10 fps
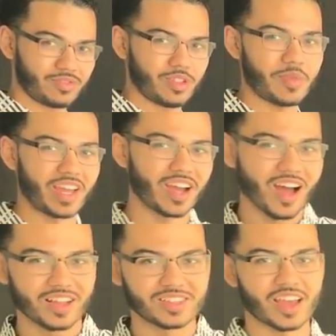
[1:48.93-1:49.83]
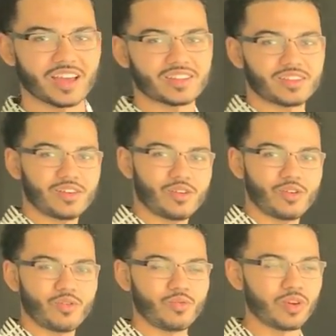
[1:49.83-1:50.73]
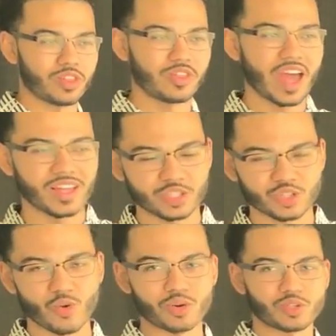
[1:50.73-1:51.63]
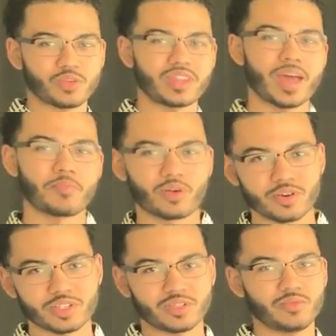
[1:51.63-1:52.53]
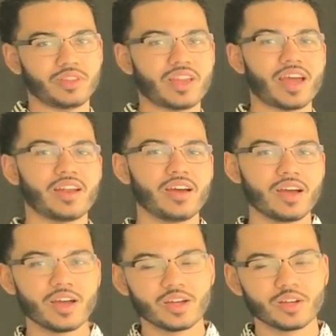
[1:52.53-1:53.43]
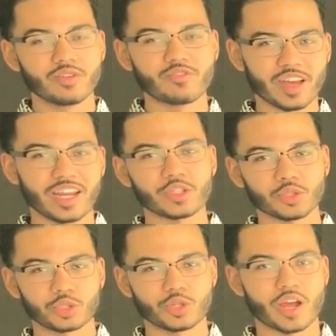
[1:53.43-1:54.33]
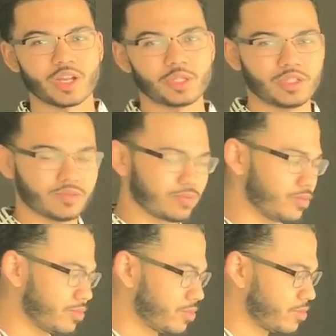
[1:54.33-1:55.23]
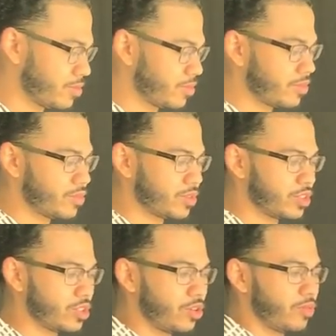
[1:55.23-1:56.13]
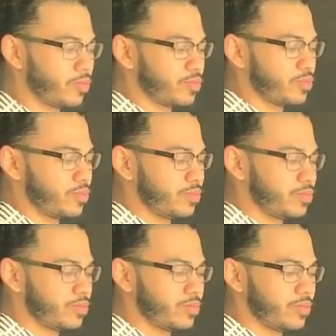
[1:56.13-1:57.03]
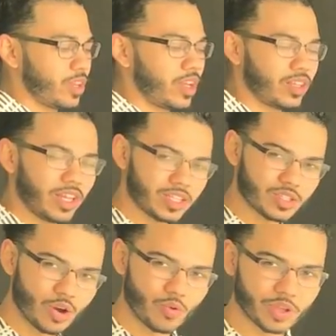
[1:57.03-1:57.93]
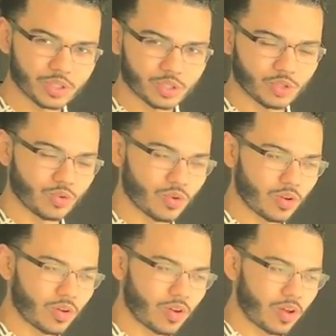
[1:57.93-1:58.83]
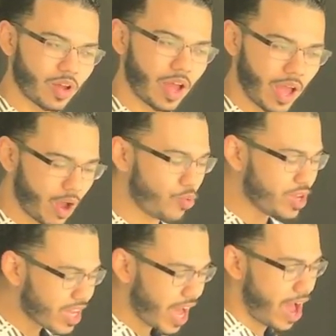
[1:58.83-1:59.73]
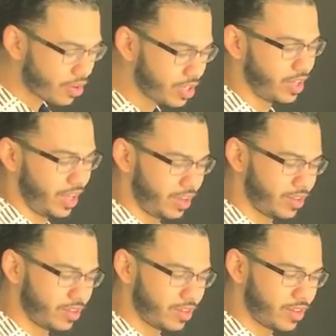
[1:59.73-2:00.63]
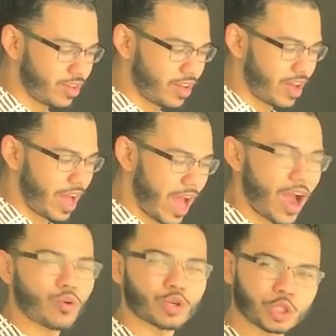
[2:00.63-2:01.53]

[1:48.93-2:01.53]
to make contact with that source, with that person, with that financial strategy. So let's go into how we calculate our